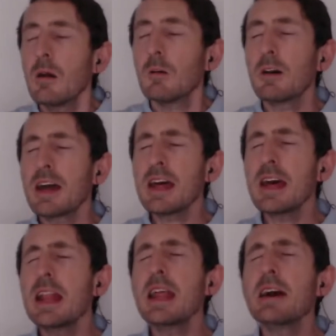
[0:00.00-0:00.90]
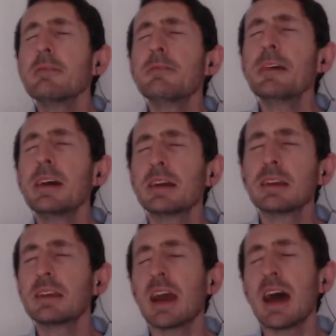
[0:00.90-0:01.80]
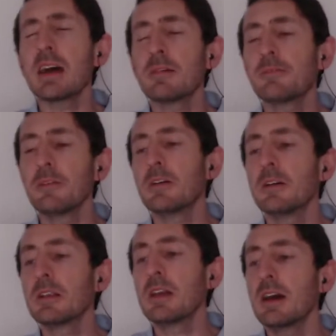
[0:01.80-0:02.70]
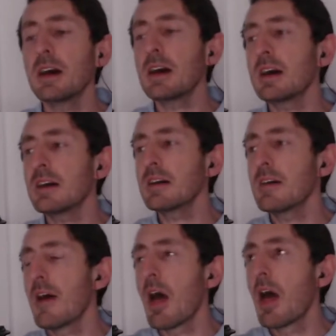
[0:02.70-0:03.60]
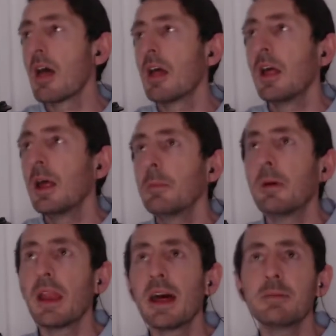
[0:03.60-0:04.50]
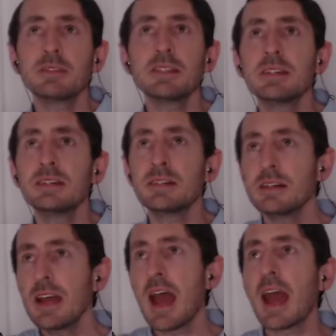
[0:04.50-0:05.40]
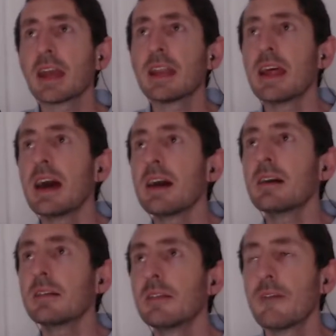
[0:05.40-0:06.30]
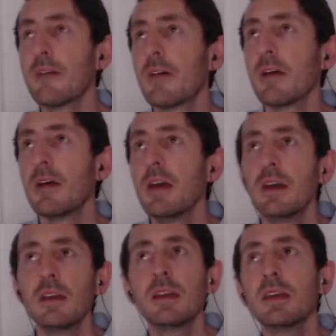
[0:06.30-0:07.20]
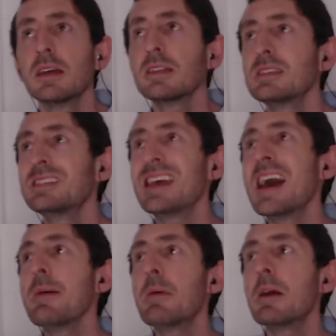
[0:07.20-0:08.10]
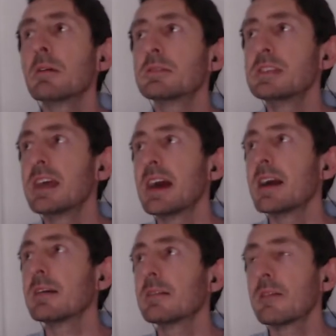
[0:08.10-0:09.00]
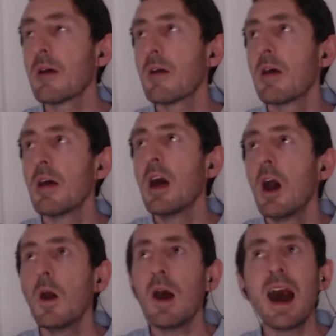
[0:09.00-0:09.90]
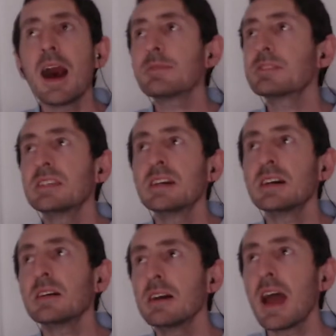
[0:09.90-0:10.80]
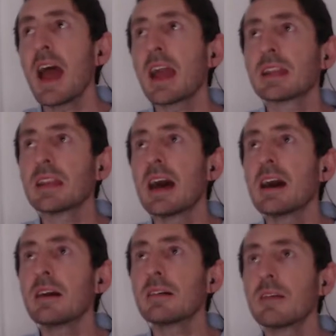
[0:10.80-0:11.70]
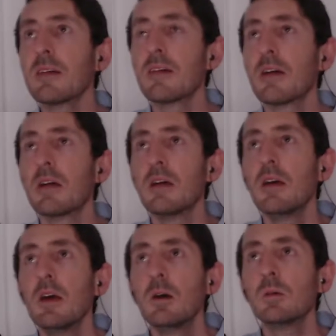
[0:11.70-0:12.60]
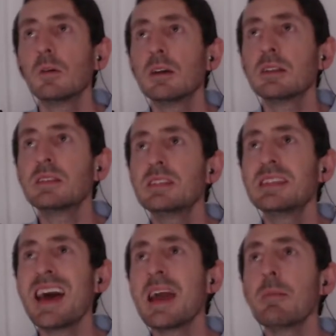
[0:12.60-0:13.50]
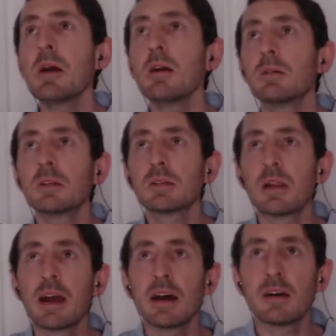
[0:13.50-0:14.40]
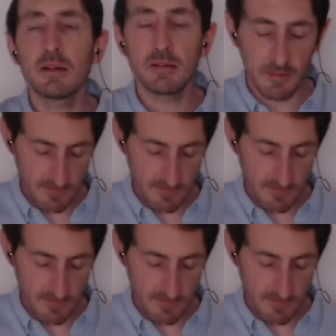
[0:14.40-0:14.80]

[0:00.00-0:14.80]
When I live in California, but I'm still hanging out in the same old town. Well, I'm still hanging out with the same old crowd.